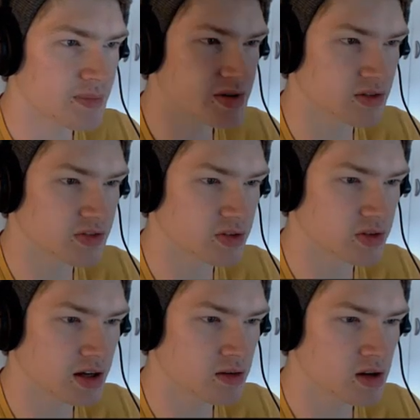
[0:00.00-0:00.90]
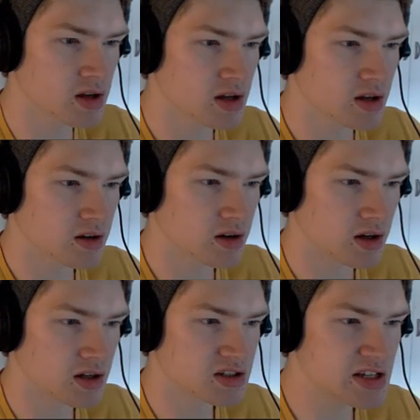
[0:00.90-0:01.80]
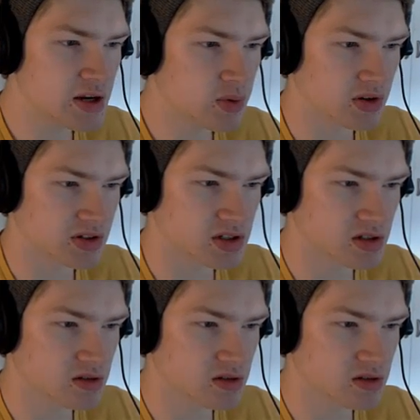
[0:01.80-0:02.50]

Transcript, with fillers: is in 2 now. Sequels.